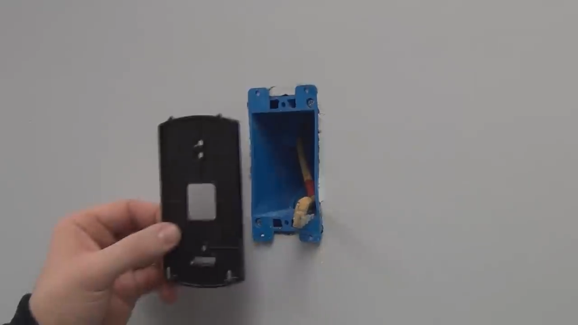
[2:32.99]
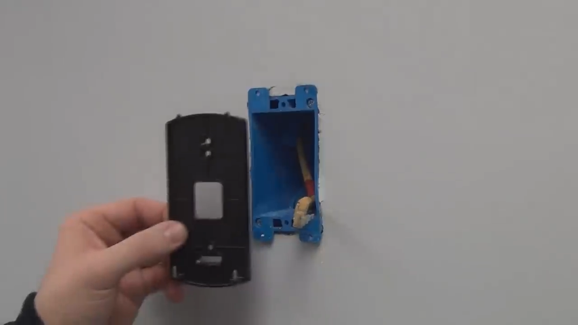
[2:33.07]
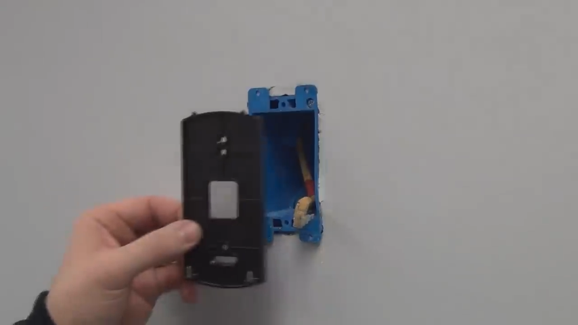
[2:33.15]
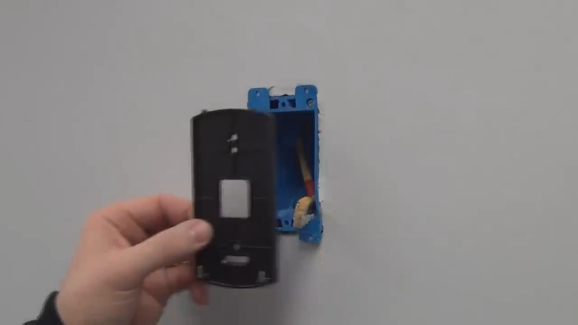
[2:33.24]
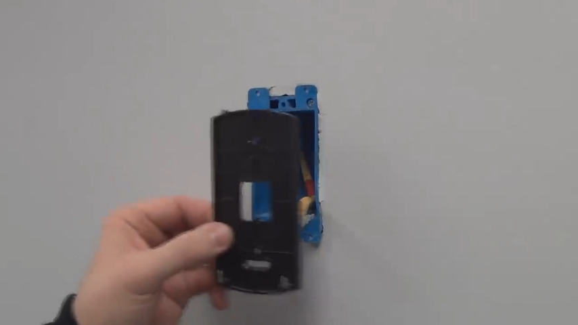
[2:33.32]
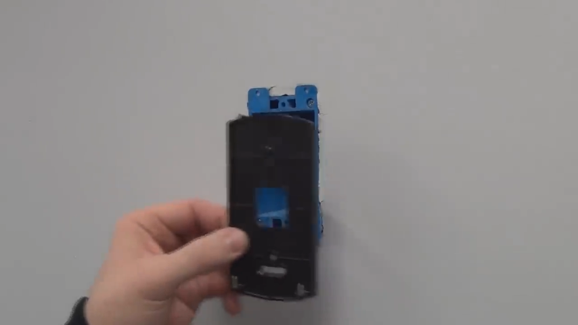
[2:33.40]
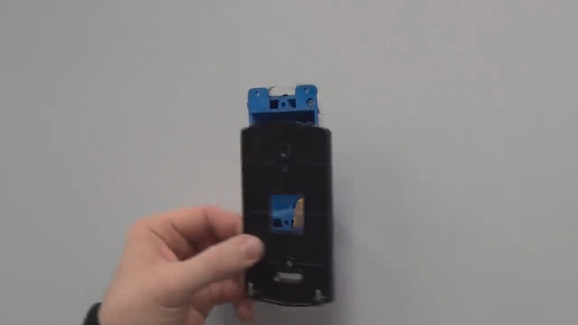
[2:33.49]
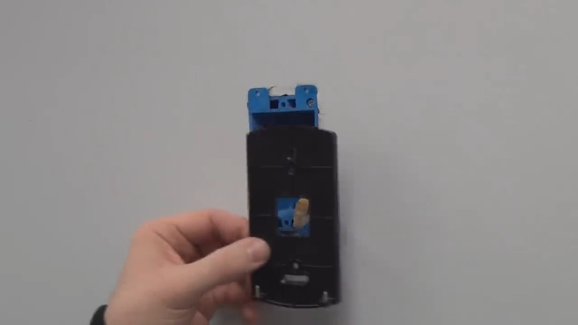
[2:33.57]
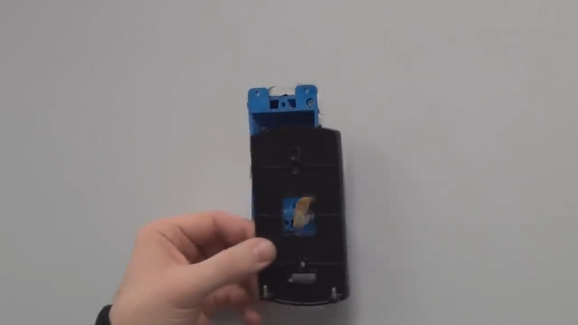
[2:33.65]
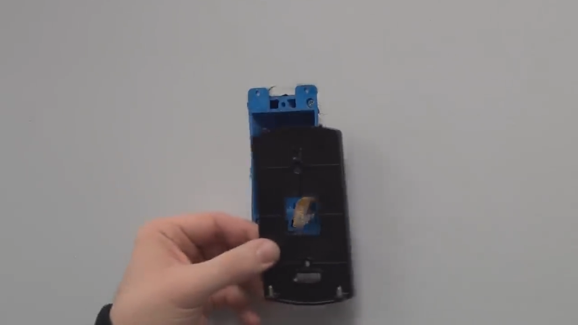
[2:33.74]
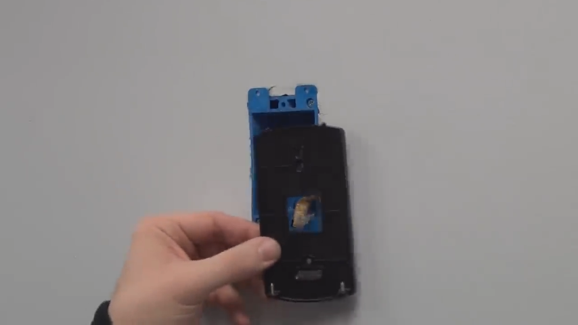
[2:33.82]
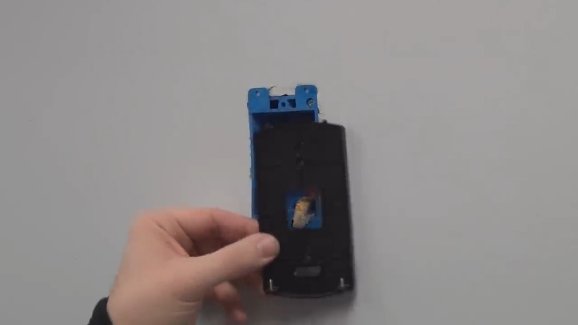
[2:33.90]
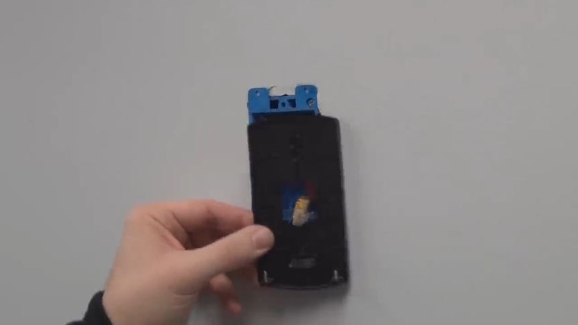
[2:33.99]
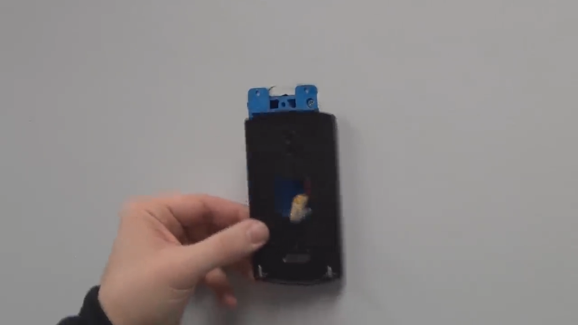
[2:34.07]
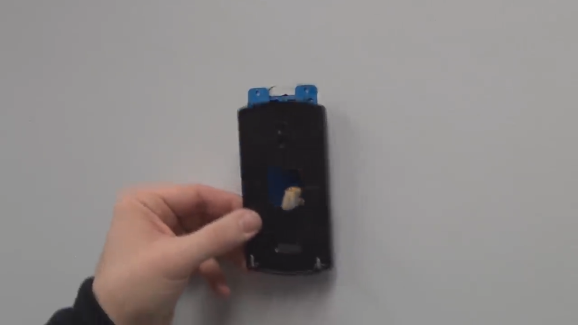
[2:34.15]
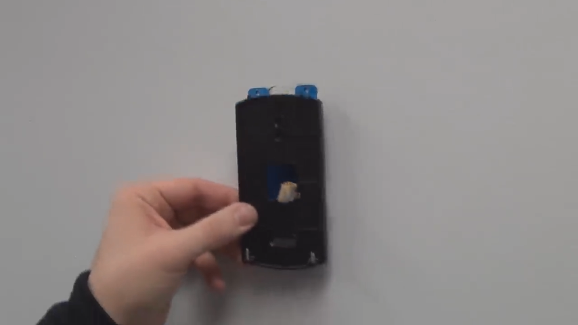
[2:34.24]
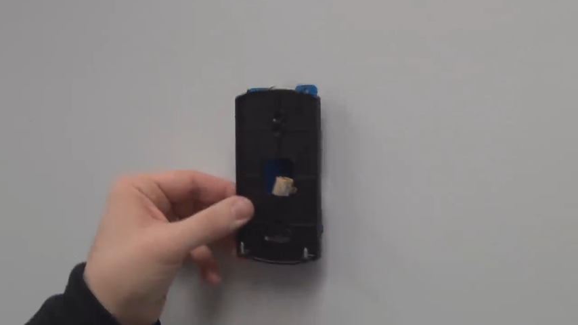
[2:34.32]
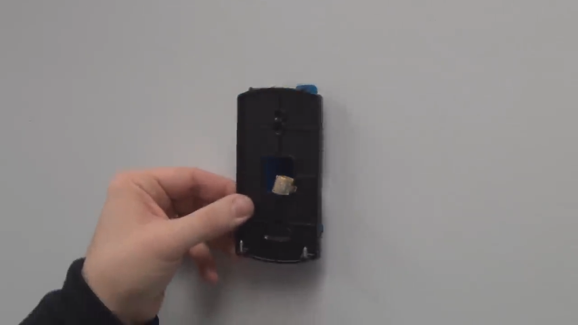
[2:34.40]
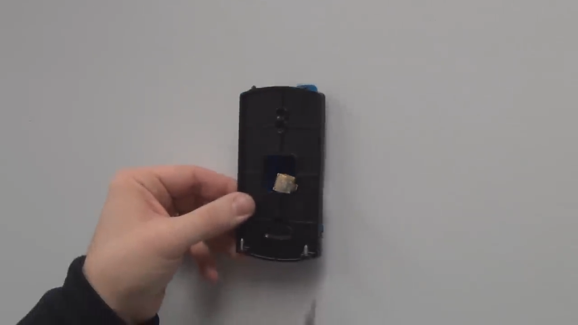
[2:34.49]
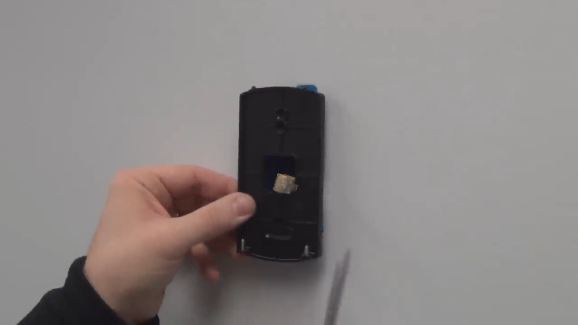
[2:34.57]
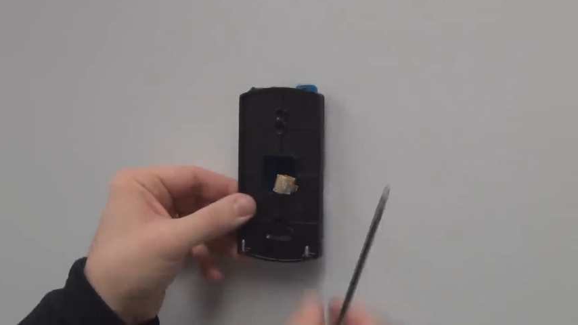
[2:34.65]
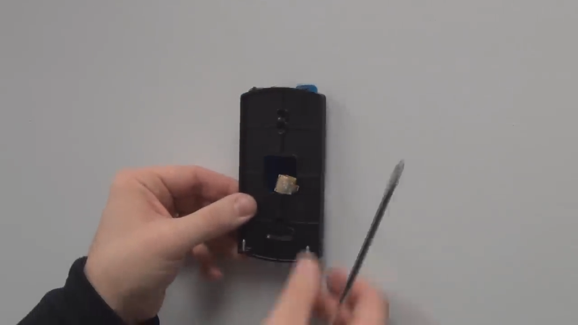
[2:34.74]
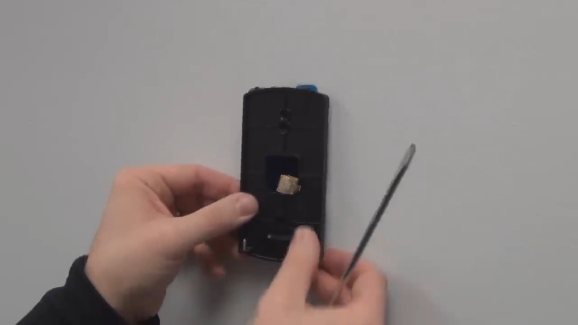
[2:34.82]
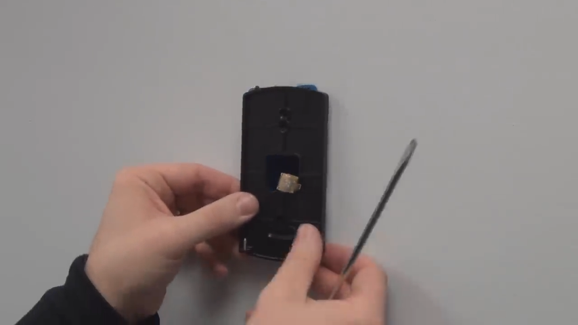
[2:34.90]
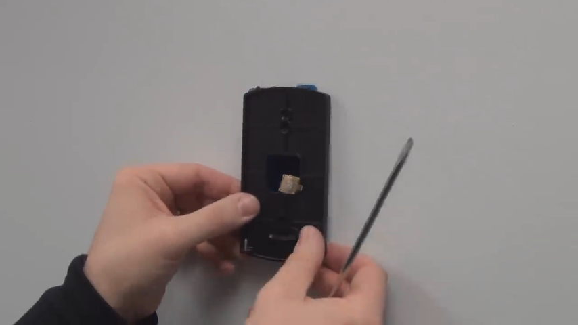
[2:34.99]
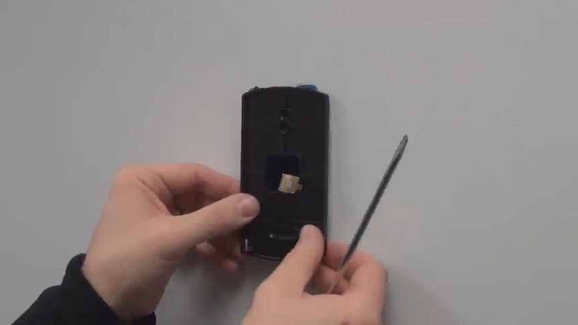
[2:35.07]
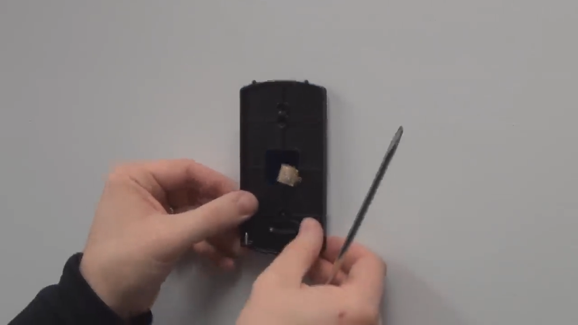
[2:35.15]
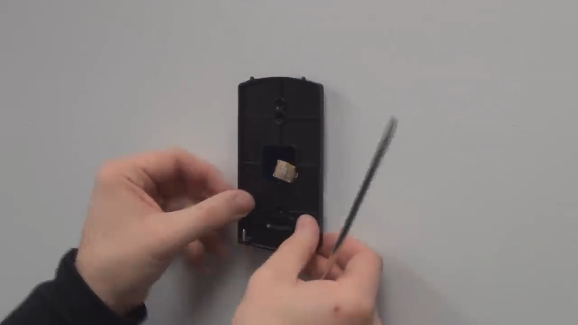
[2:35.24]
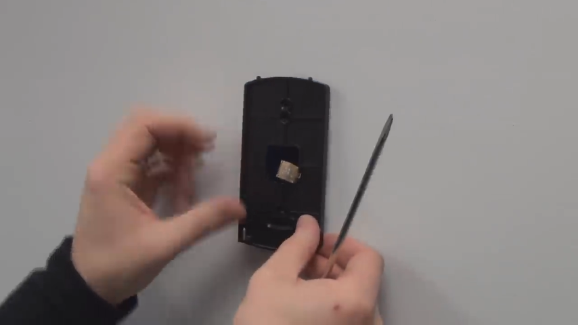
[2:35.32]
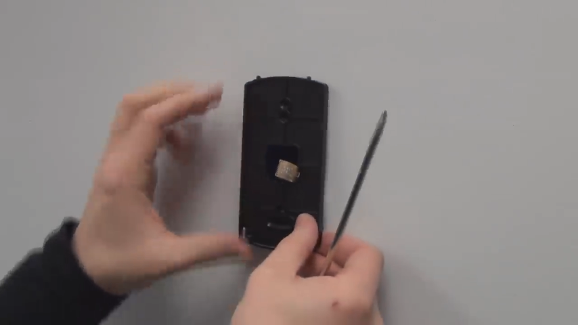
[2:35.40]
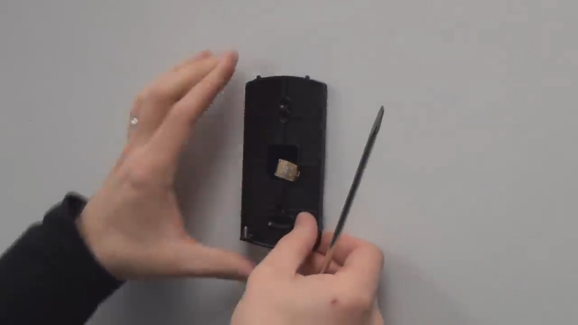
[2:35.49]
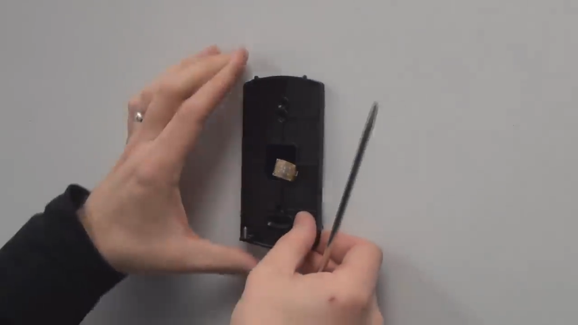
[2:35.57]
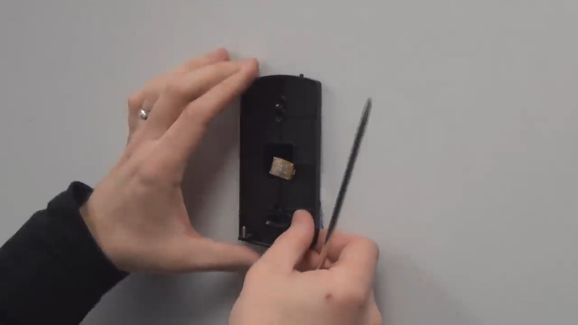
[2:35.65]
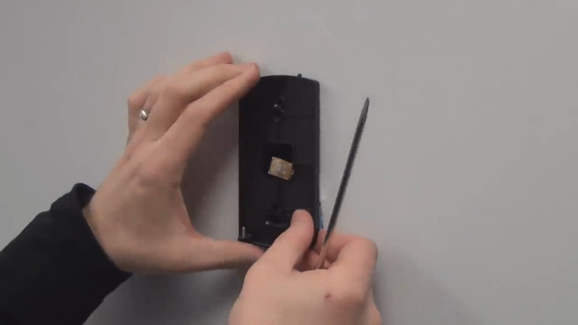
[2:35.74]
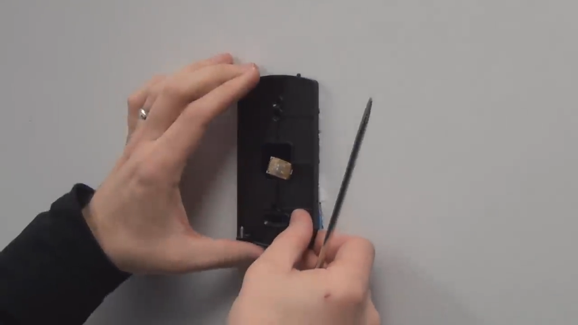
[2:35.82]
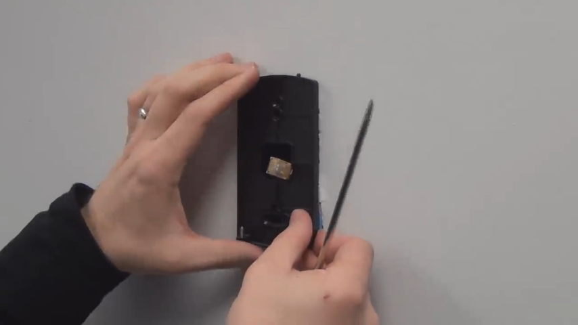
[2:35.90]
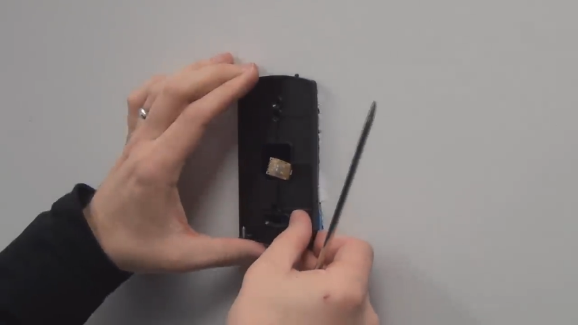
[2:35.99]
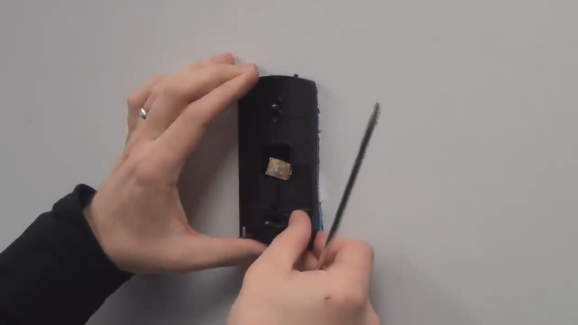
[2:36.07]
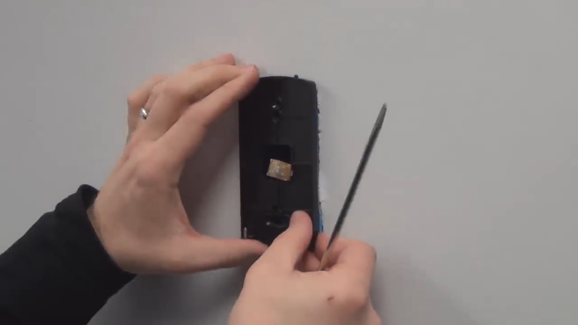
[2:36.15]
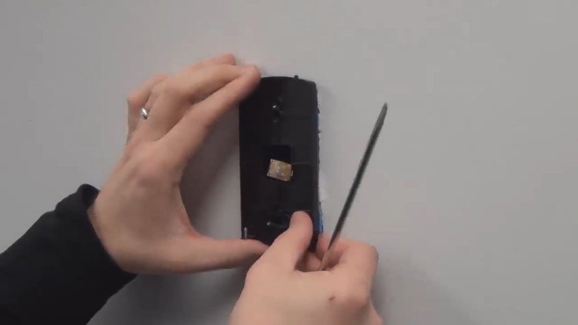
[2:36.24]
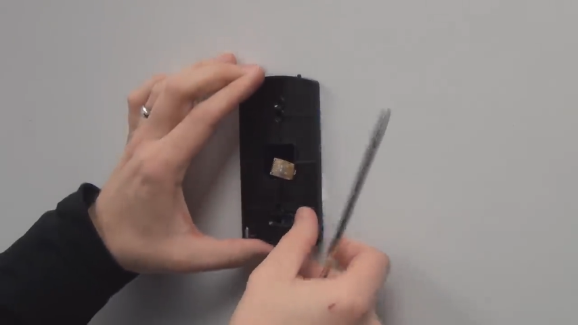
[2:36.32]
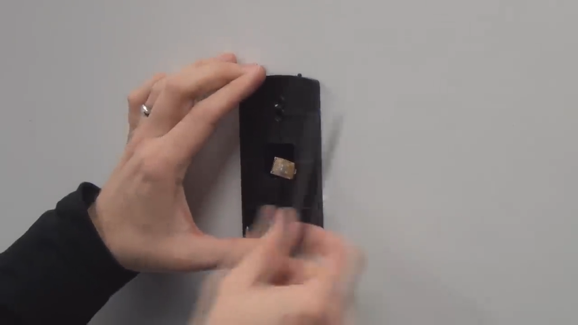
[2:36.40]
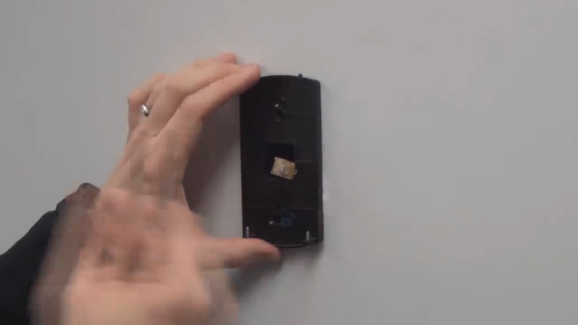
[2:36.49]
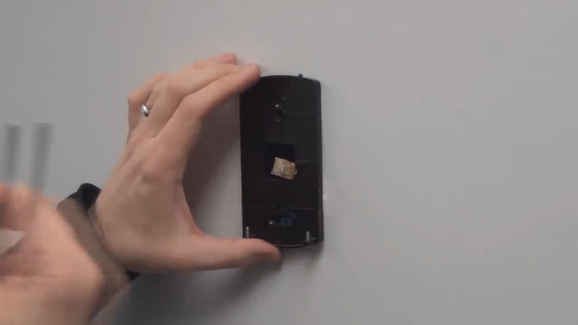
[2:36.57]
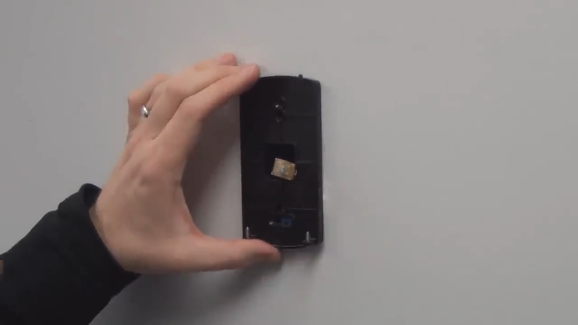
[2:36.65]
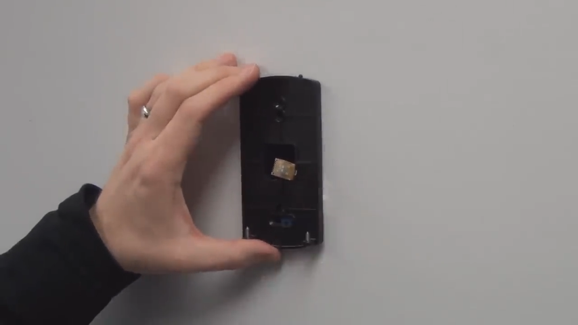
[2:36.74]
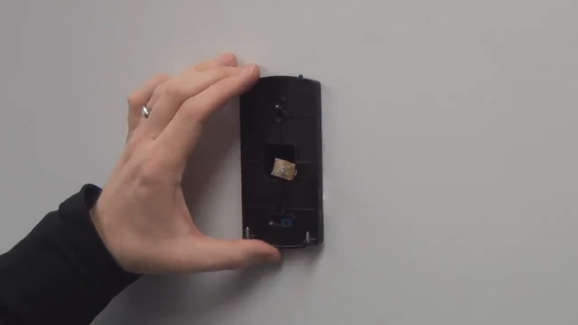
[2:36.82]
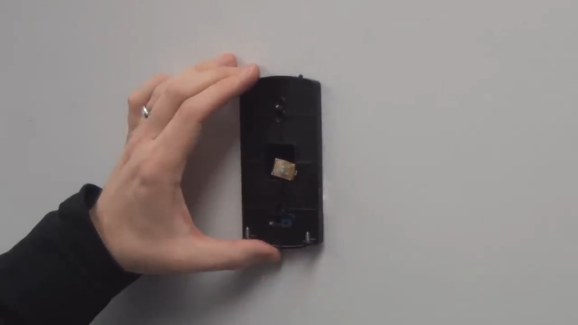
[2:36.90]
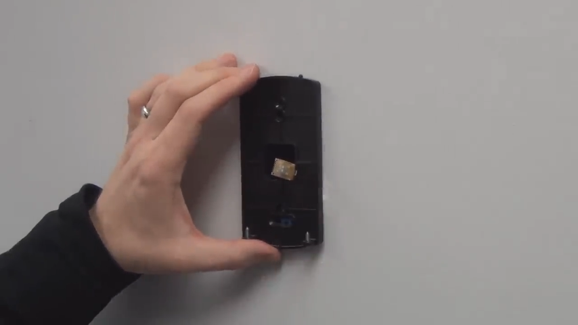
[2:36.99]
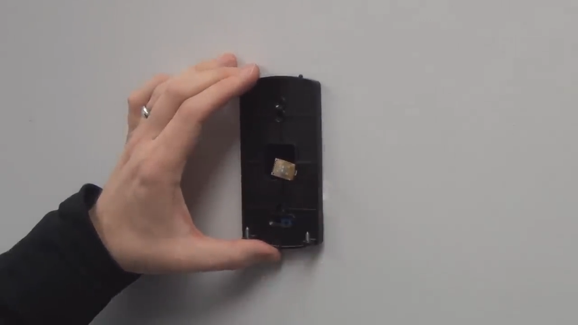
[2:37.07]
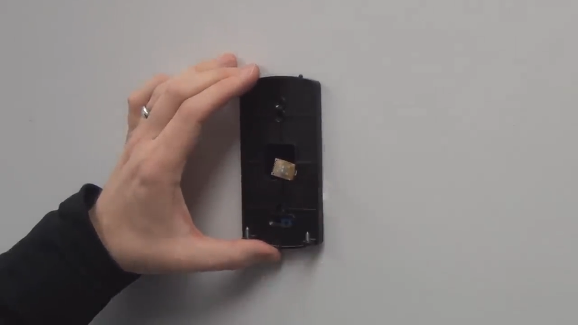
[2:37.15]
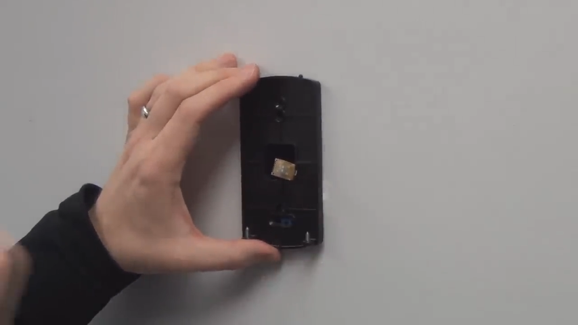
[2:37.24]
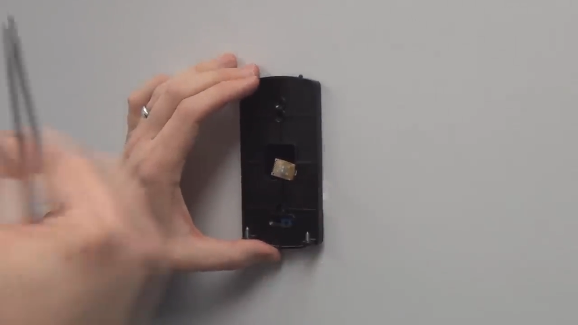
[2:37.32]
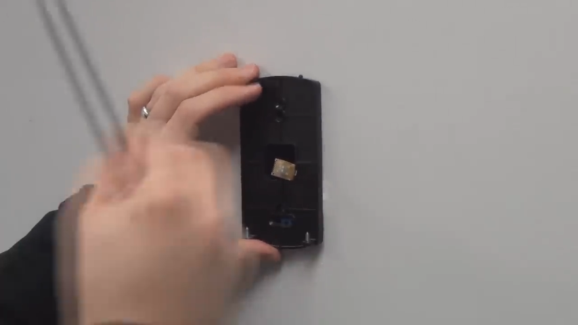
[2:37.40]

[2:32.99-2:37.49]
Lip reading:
[unreadable: no face in view]